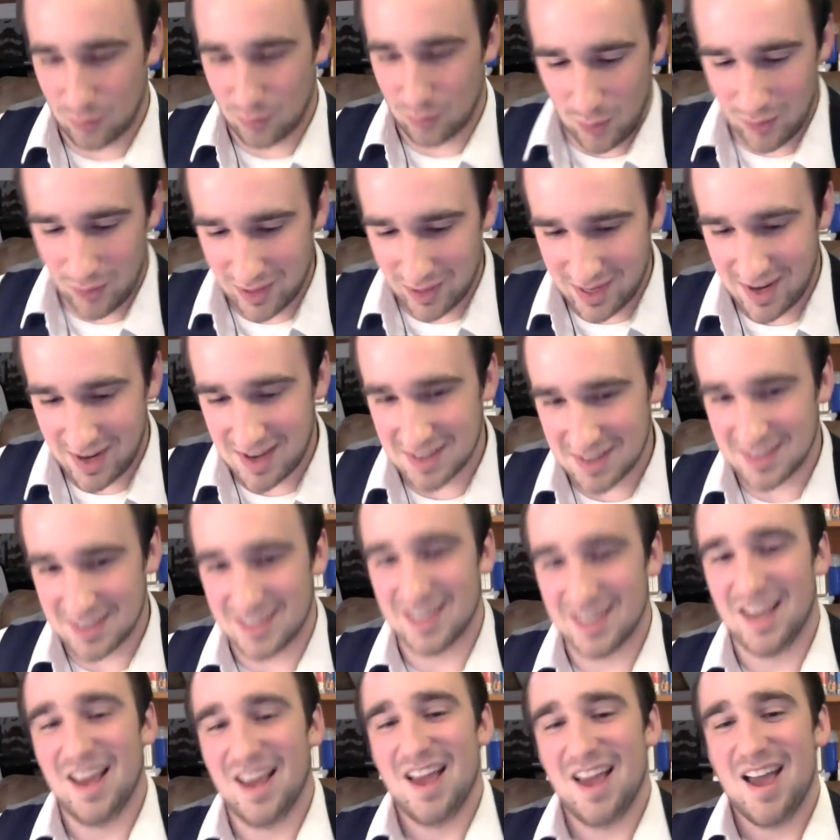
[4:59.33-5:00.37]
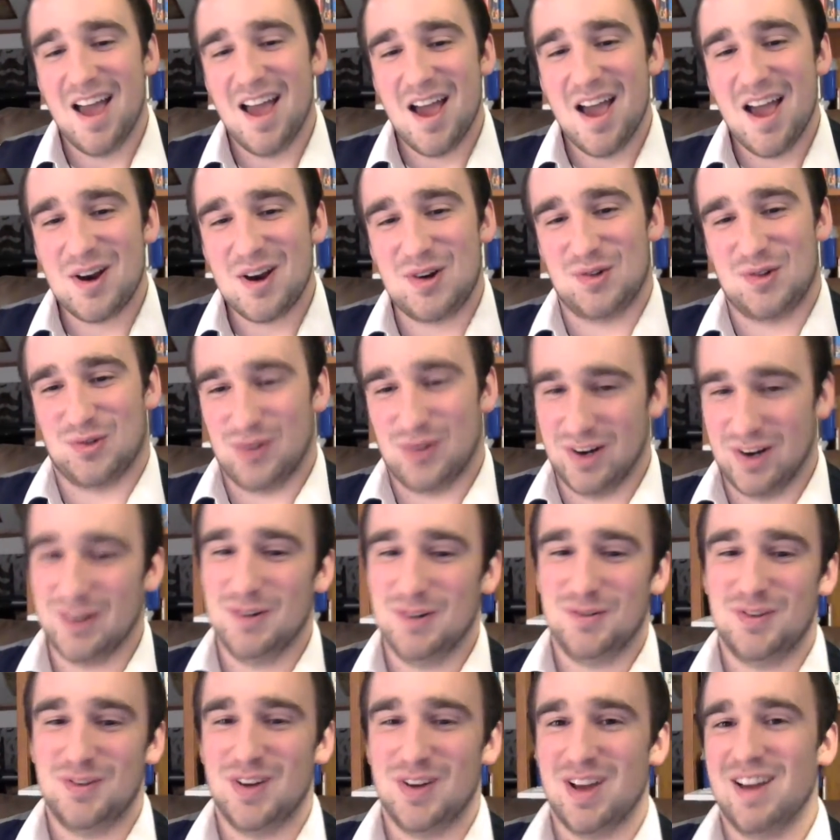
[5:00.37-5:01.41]
Roll the dice,
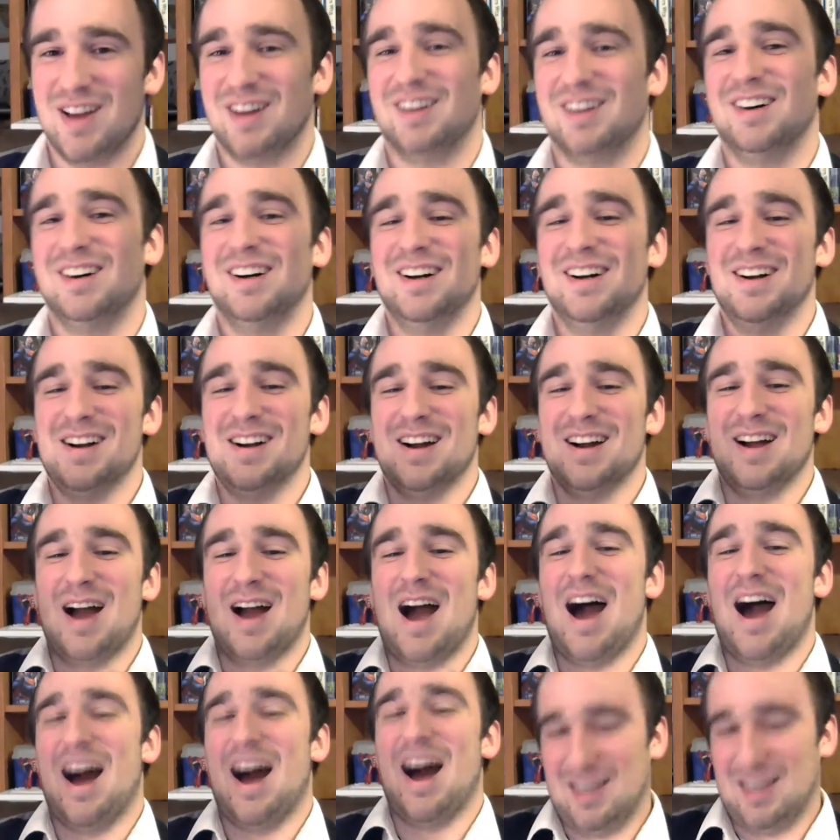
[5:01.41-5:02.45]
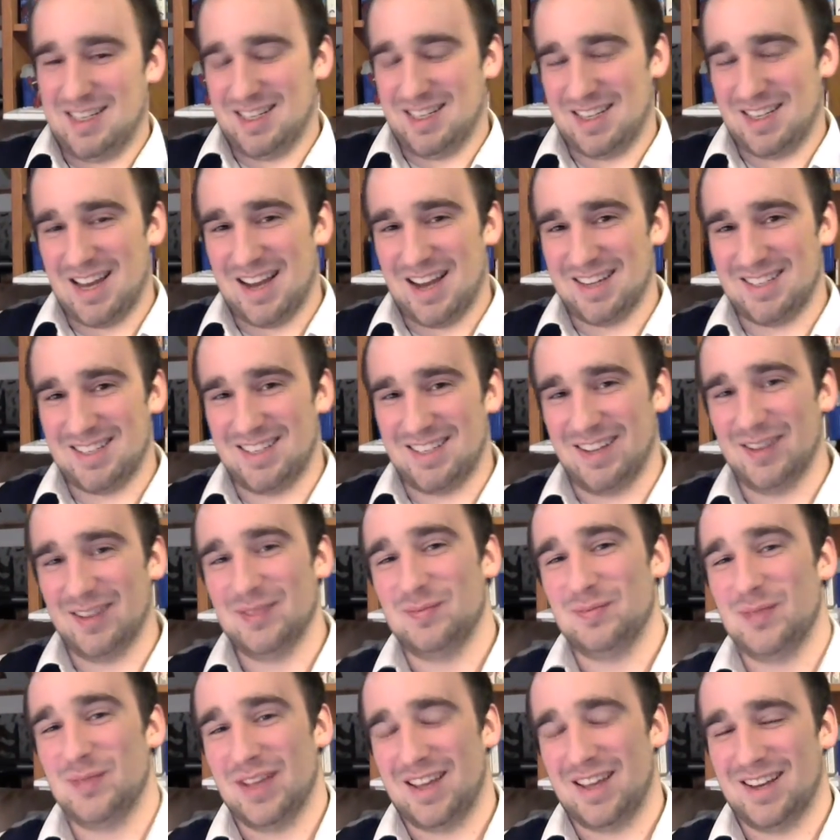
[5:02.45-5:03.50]
critical fail, I just dodged it
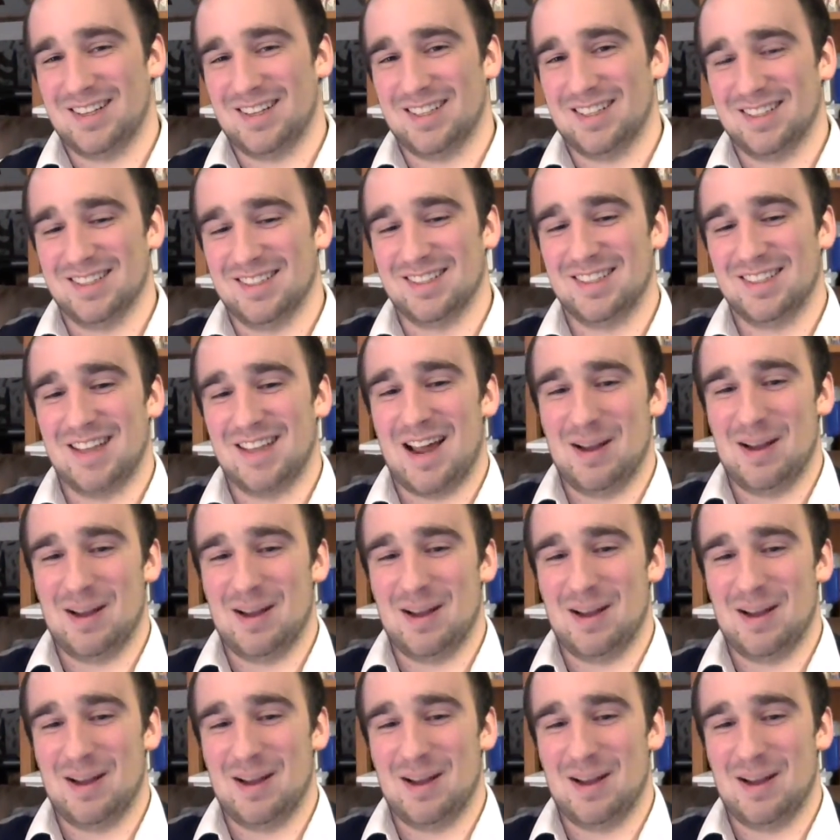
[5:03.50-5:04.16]
because I'm